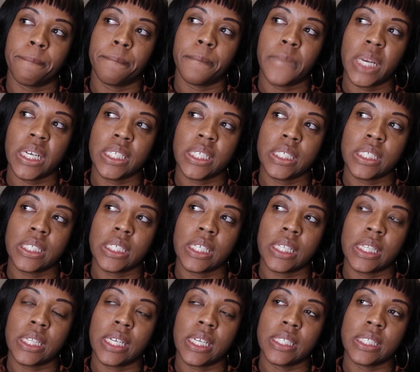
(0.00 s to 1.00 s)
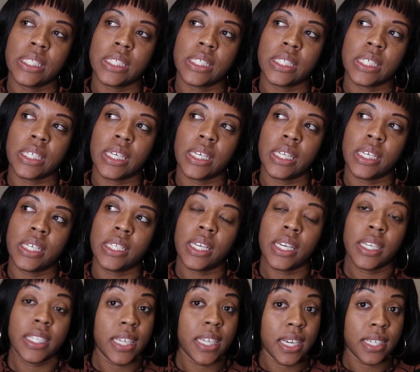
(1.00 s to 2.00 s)
but let's get in.
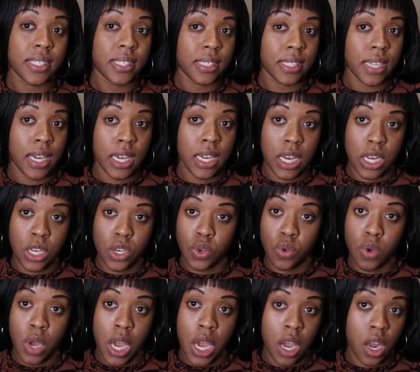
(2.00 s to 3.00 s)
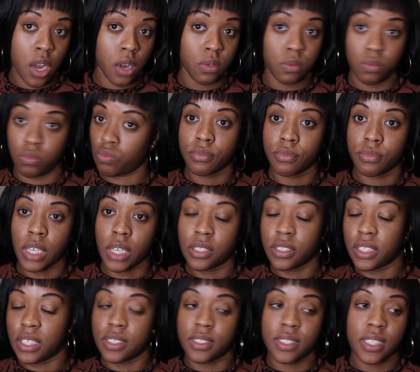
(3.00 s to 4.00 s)
And yes, I got new hair. I
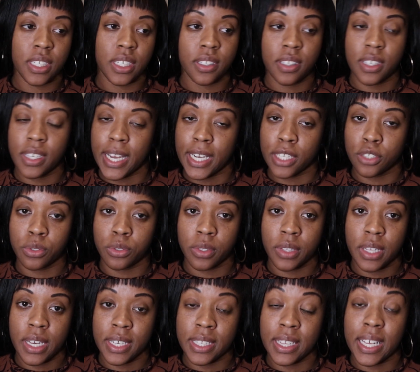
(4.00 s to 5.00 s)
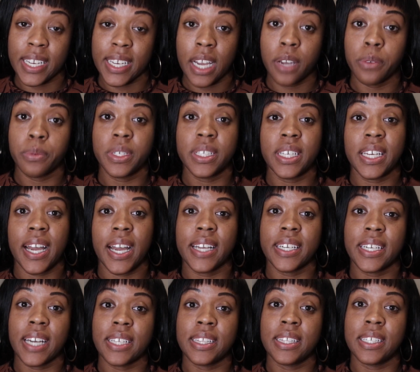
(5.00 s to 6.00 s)
was getting sick of the natural thing. Like I
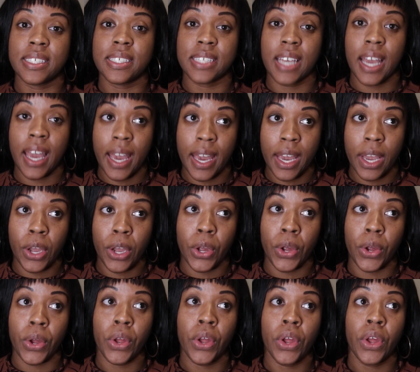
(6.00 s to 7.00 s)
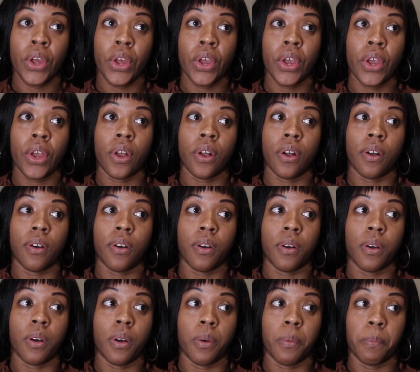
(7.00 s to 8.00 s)
got this hair
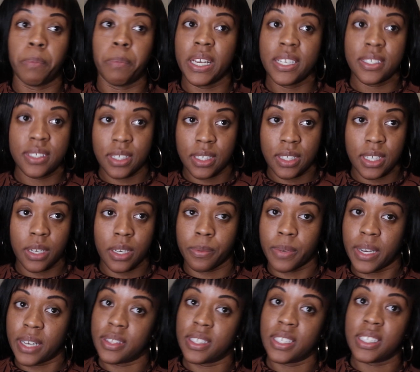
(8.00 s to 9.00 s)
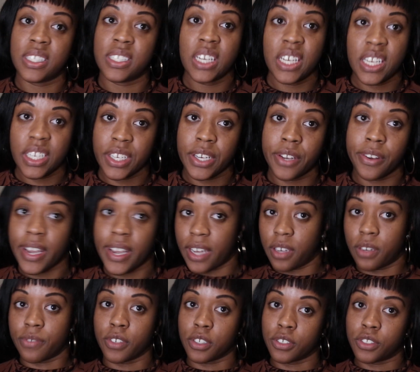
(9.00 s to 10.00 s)
basically around the 10-year
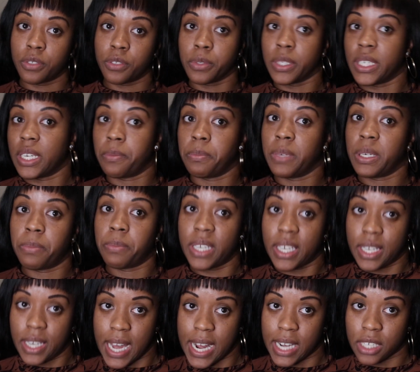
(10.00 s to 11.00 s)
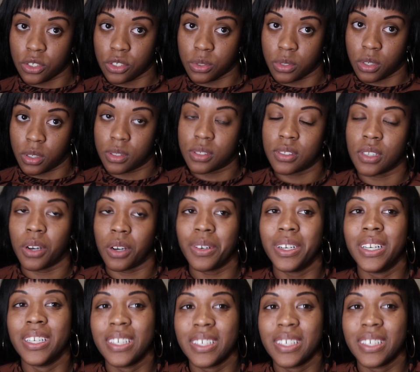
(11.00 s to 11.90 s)
anniversary of me being natural. So